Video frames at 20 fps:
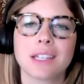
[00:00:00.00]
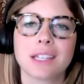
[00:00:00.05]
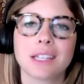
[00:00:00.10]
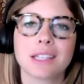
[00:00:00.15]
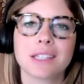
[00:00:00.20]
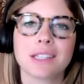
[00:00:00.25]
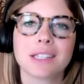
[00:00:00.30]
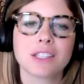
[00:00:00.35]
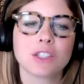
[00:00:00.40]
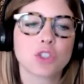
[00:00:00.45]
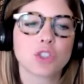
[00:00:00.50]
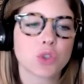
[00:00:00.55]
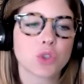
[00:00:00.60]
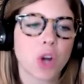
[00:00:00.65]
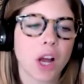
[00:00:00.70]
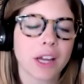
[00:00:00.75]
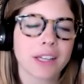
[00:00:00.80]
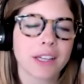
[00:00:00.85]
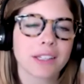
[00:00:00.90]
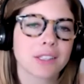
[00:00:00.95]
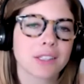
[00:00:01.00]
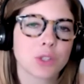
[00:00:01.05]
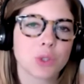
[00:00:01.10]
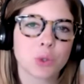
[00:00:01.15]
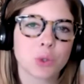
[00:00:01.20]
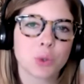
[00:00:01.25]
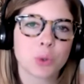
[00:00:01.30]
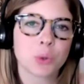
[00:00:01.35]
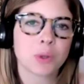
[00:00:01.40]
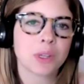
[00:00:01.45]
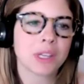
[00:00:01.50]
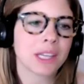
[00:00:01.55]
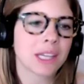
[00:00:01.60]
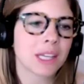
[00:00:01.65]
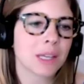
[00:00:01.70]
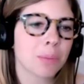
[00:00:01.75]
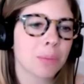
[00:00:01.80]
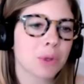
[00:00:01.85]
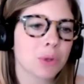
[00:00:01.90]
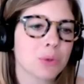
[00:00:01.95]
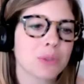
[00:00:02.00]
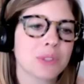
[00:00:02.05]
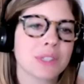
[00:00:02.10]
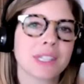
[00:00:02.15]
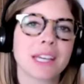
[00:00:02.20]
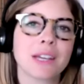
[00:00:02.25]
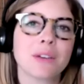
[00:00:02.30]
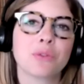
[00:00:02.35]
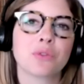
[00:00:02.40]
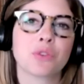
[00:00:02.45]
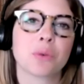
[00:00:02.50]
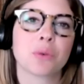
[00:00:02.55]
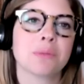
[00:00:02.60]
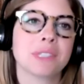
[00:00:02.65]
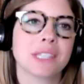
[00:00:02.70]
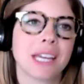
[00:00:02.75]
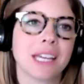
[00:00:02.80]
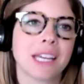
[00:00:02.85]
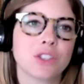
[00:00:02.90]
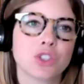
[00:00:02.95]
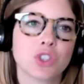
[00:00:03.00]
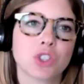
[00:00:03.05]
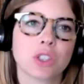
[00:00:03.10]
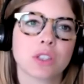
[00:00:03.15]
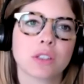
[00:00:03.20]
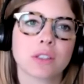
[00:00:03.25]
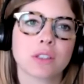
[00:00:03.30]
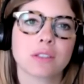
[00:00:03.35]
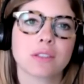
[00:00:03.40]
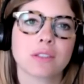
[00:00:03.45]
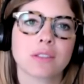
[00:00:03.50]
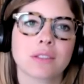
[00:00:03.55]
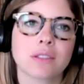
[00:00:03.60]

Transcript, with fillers: Is it trying to keep you safe from danger